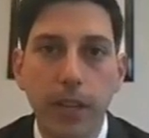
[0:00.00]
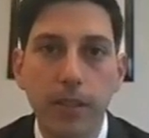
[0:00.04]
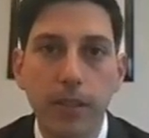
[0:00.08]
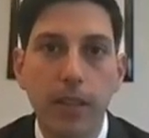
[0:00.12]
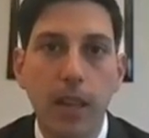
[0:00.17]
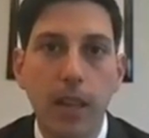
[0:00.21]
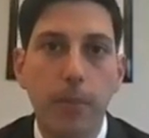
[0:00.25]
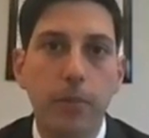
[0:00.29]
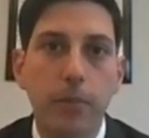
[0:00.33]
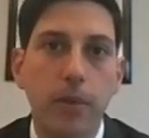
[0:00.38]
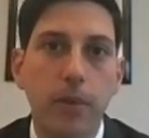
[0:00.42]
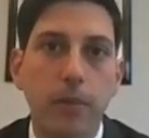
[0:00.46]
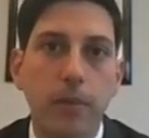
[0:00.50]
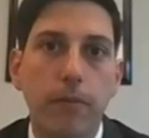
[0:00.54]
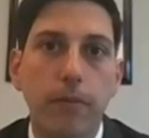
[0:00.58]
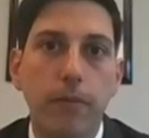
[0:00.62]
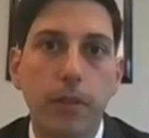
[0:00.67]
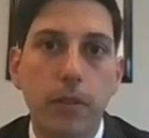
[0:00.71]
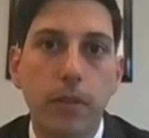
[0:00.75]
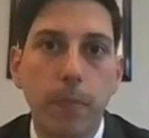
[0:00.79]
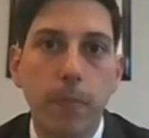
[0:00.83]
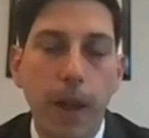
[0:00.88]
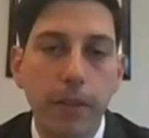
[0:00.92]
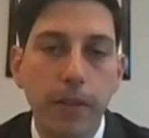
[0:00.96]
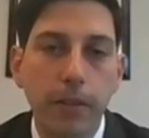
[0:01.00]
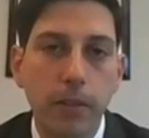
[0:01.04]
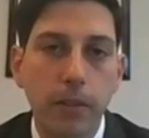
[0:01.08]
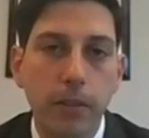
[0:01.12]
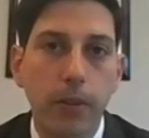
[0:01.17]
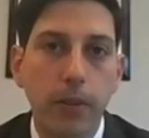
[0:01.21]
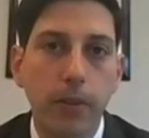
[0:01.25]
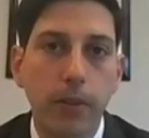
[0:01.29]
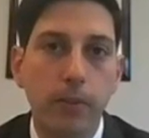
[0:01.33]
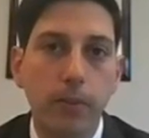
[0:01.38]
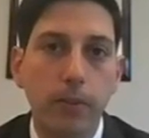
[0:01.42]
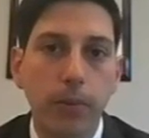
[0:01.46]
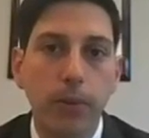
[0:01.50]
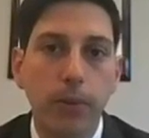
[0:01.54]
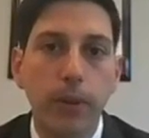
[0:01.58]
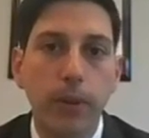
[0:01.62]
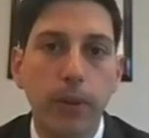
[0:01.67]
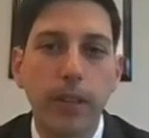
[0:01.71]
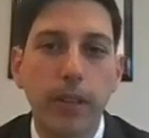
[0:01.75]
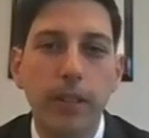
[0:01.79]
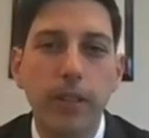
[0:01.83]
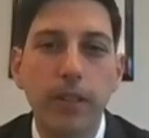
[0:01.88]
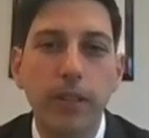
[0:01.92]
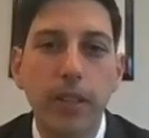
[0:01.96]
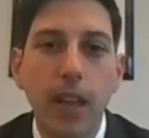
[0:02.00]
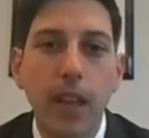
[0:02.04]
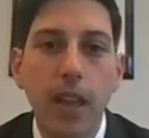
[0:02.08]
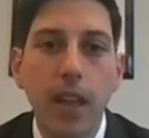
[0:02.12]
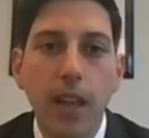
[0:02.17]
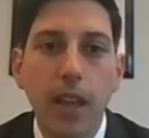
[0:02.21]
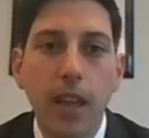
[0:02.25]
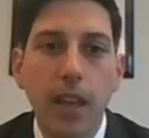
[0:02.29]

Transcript: conception of responsible employees.